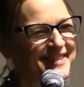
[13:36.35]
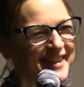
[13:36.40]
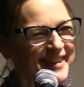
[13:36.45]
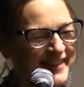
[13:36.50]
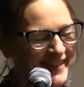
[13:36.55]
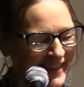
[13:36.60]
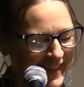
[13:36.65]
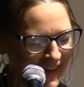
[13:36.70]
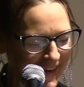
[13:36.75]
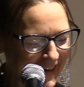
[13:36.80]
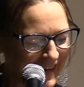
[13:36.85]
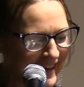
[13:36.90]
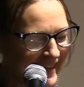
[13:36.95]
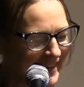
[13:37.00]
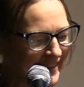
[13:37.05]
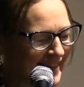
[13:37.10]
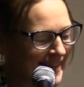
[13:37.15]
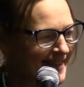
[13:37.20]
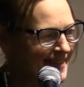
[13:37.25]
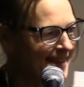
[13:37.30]
So, uh,
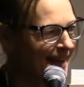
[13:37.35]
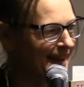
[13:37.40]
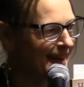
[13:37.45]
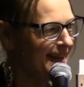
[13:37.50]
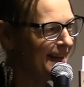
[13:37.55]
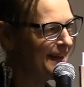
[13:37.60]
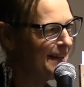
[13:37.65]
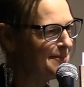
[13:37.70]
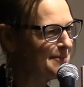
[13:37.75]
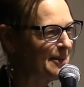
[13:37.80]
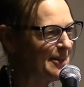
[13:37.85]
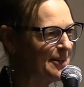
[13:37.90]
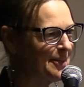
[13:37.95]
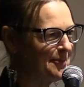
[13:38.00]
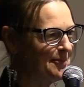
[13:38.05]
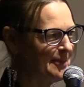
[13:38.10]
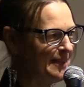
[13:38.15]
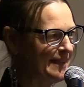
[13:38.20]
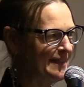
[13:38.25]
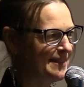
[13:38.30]
anyways, I am going to
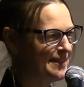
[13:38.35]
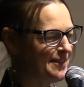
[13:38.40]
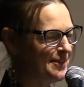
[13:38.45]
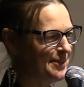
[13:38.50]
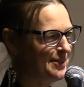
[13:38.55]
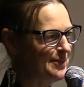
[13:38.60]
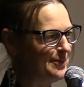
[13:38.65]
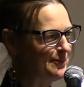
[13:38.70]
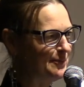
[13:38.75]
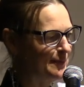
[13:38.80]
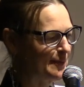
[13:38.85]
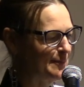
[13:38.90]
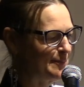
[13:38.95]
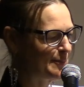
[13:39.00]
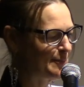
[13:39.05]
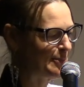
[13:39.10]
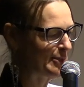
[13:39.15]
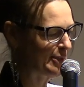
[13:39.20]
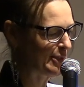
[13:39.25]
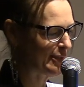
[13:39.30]
read to you from a
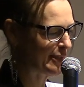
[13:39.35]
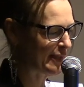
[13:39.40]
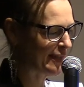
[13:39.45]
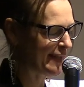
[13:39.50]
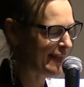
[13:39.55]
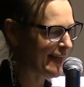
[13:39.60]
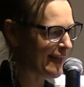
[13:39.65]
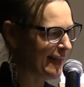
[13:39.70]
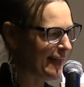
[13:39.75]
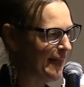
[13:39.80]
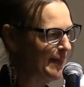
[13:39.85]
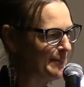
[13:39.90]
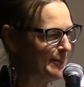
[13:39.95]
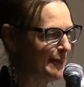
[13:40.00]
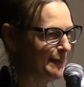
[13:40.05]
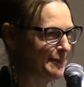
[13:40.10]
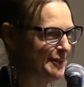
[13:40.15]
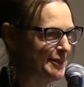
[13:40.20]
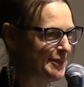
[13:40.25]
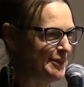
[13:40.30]
book that I
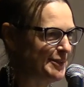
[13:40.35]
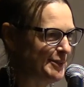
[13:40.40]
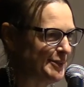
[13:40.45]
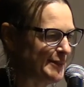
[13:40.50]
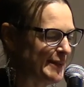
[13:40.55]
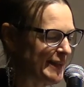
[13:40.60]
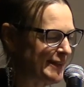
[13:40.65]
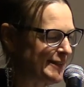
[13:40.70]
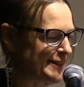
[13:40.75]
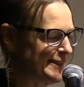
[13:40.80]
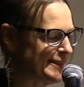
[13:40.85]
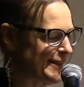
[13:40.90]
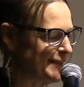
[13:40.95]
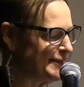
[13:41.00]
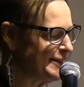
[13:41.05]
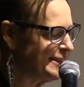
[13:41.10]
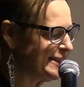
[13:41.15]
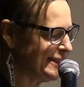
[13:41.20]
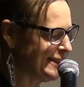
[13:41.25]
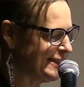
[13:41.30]
published in 2017.
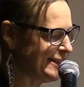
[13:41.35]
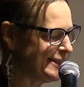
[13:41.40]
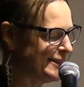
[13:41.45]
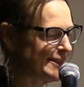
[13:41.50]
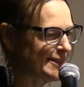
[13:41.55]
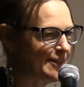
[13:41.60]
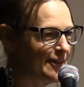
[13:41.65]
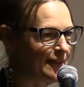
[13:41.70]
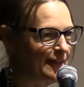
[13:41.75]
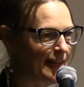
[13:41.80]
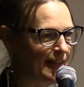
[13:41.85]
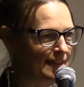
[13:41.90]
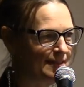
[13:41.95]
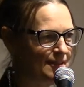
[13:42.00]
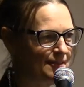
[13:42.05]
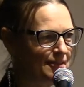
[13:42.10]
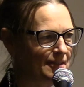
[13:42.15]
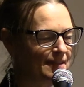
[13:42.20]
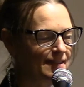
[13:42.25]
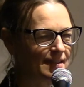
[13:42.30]
It's called High
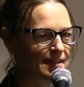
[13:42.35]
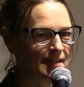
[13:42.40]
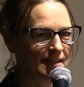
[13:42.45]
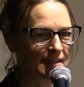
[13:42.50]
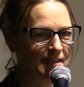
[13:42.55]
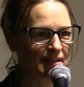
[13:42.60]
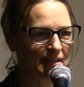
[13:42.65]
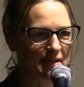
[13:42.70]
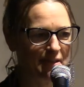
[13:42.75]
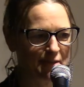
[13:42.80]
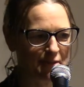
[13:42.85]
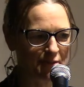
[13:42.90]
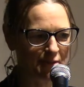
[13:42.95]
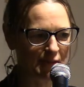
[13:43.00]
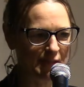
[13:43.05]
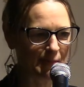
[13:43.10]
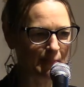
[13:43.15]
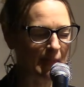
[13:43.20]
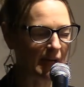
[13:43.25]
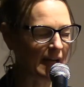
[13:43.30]
Street to the Indigo
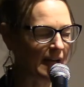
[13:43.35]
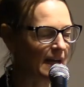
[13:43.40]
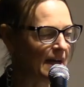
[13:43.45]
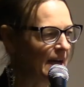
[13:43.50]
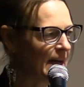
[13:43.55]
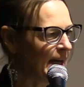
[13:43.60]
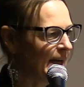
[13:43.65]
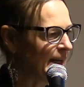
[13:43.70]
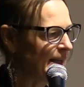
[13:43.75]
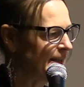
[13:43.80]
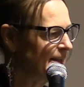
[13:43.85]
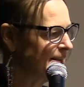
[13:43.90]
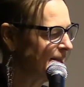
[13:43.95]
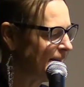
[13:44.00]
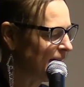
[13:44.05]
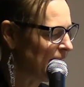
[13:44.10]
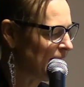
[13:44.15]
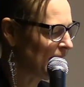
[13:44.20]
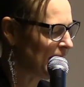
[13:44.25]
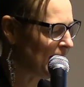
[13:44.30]
Dream. And
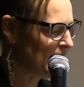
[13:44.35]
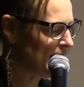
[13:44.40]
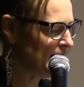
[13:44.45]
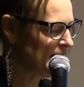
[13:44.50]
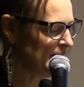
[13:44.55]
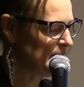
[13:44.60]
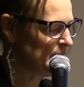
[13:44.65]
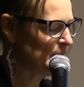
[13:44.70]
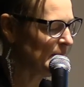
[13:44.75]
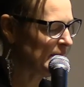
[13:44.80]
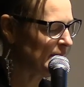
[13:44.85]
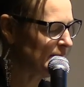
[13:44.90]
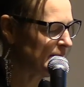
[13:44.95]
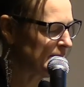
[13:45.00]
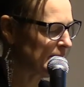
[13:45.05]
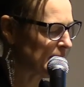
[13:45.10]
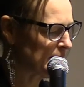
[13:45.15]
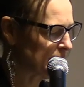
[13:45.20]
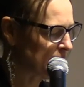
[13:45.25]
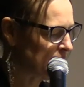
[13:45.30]
uh, I emailed
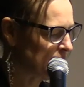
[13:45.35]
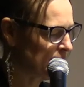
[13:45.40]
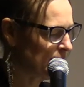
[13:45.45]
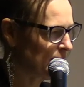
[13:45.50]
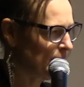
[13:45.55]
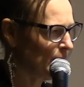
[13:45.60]
Dr.